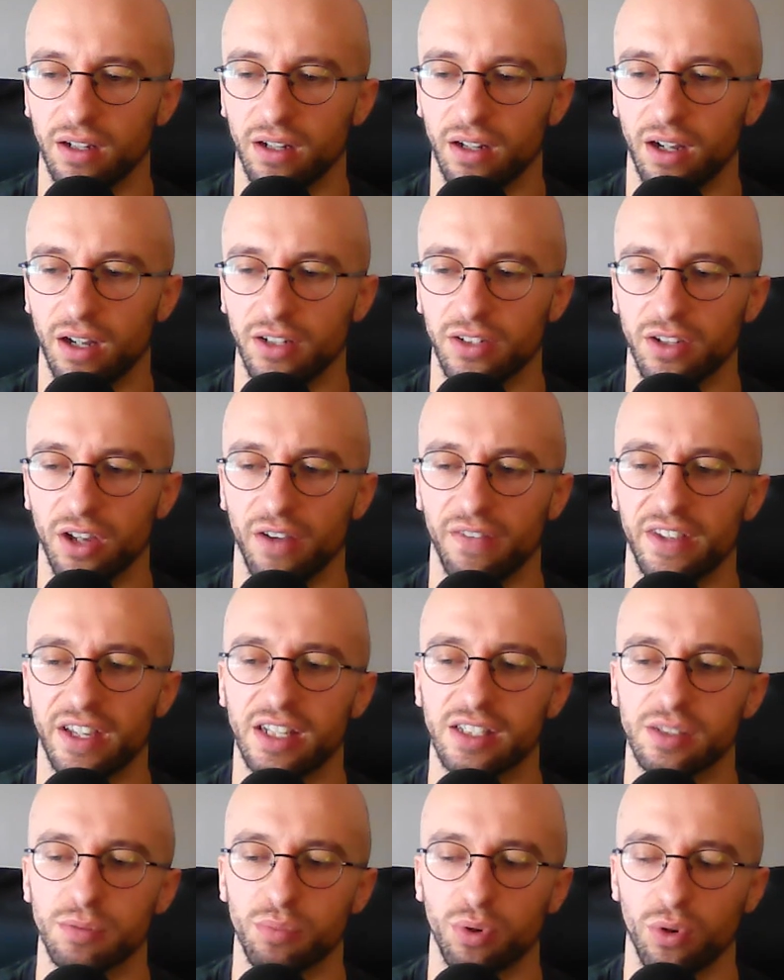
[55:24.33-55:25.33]
I, I think
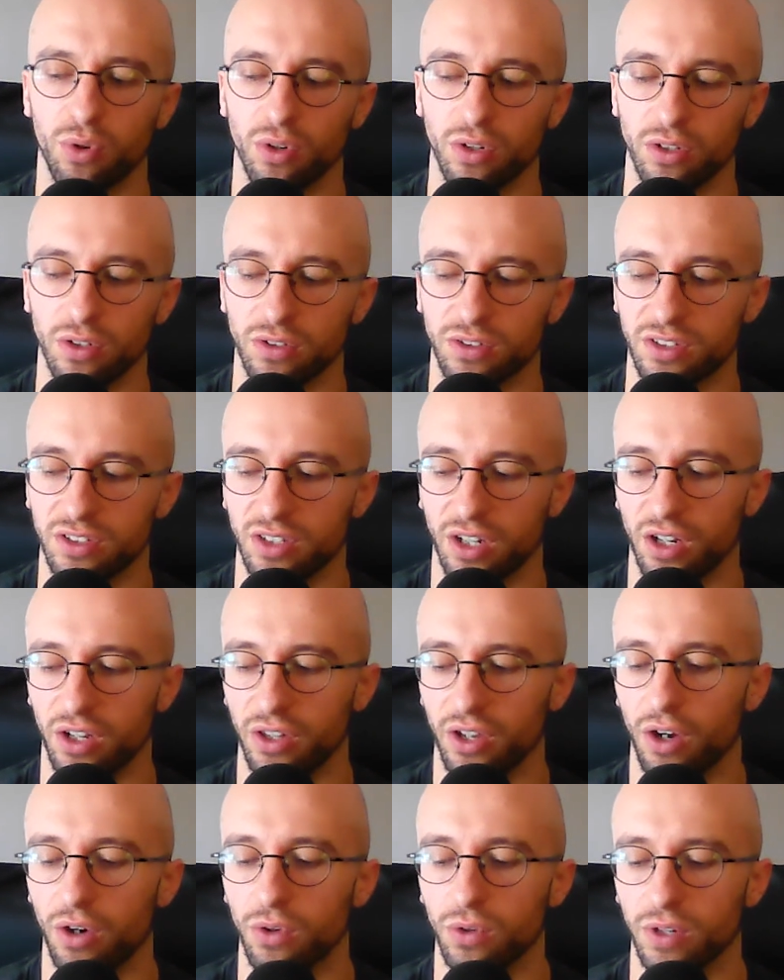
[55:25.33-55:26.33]
it's important not to tar
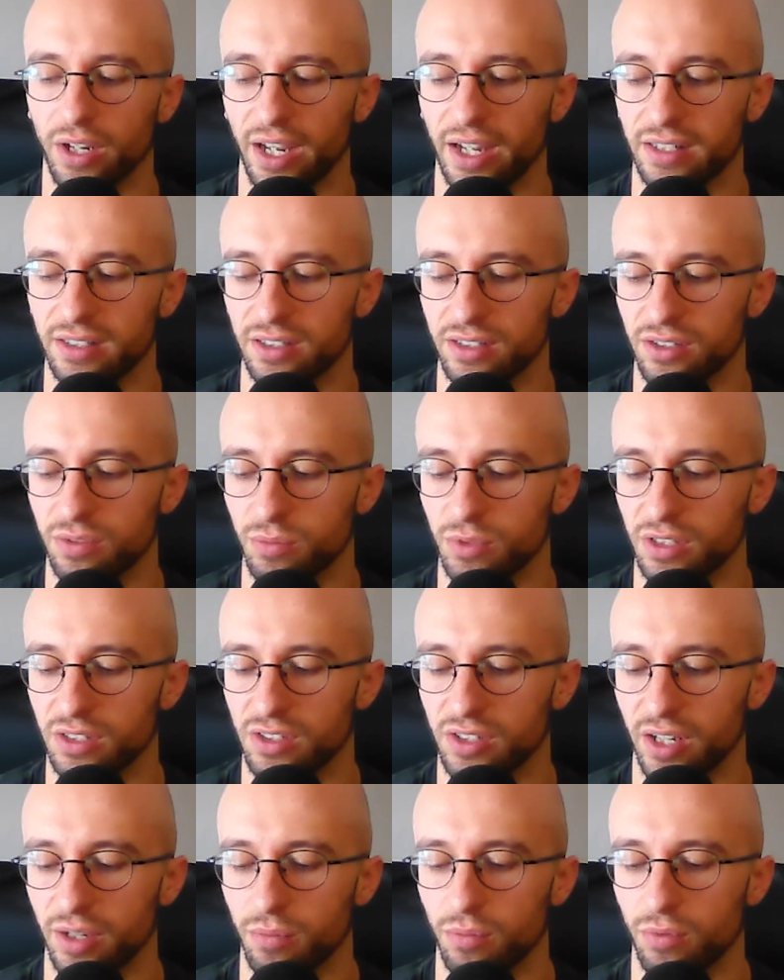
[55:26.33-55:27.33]
the whole care system with the
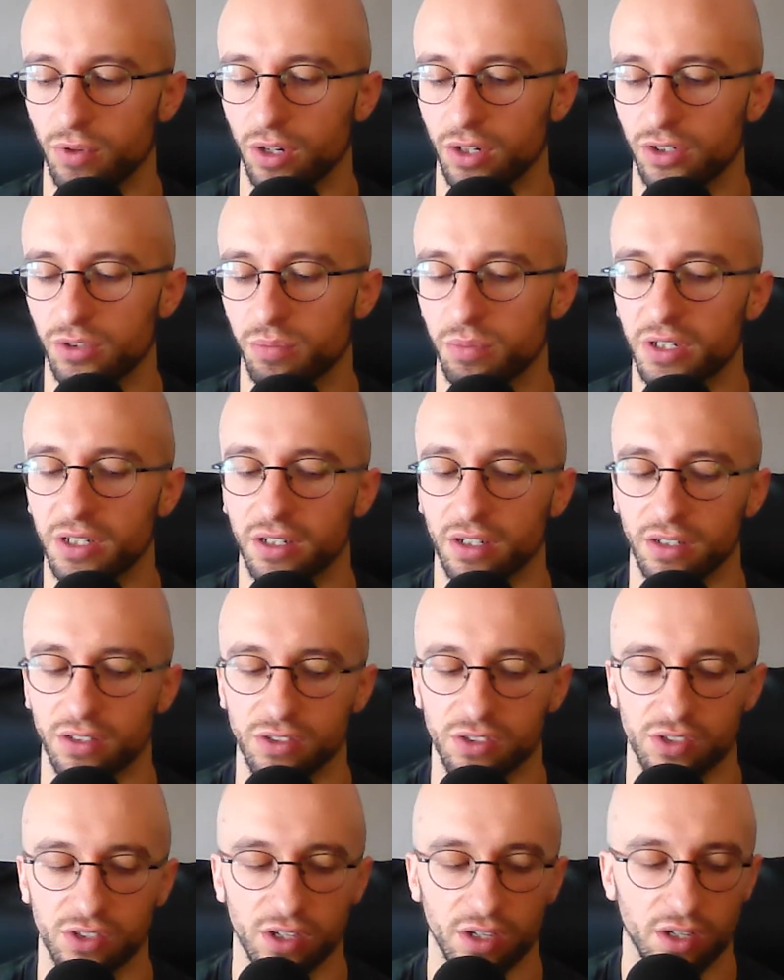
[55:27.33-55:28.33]
same brush
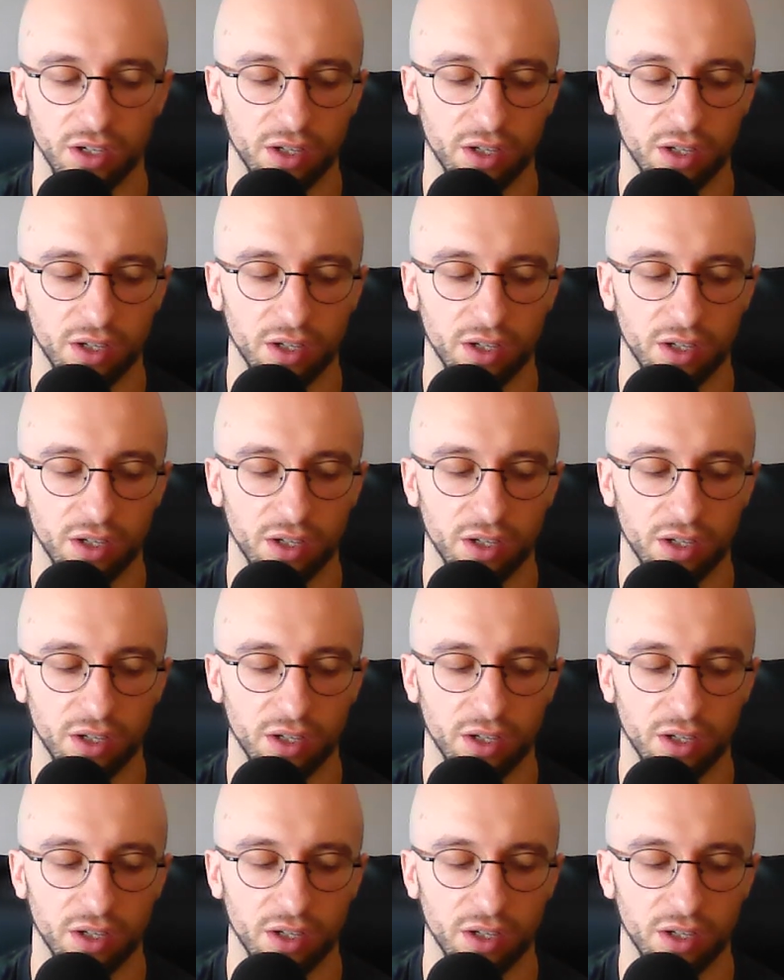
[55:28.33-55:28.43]
because,